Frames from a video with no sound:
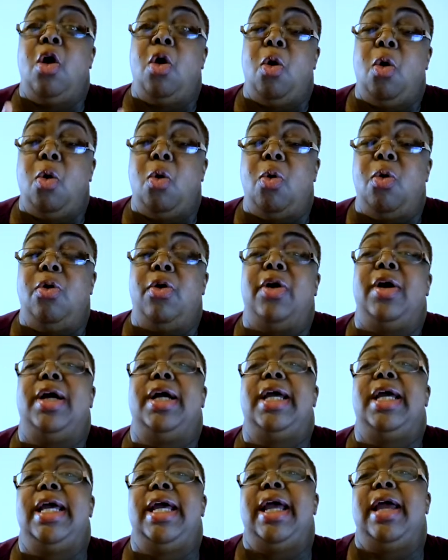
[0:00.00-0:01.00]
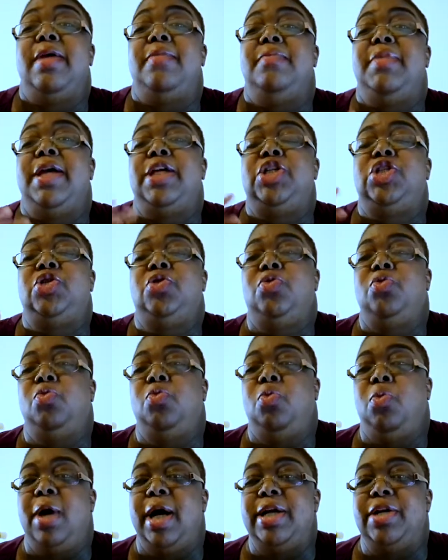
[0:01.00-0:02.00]
or it makes you
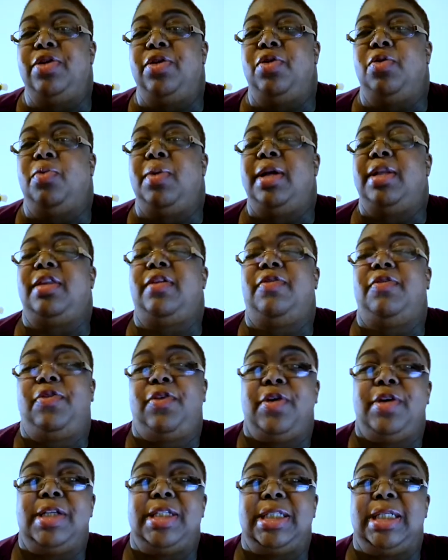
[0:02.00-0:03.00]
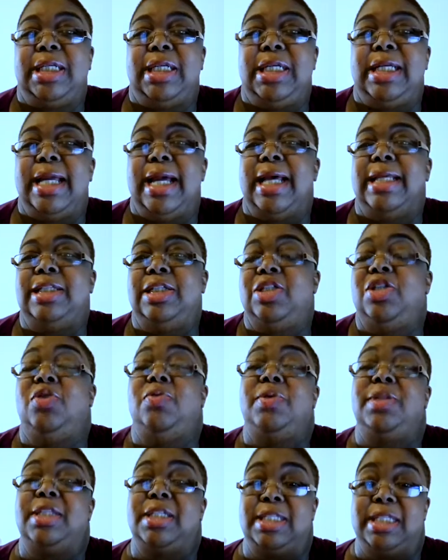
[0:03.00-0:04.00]
wonder what the first scene has to do
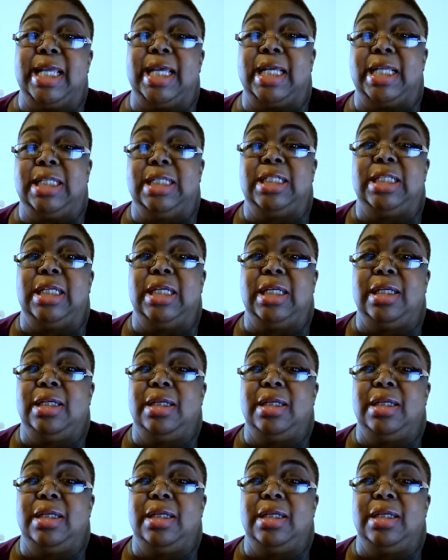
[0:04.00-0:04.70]
with the second scene.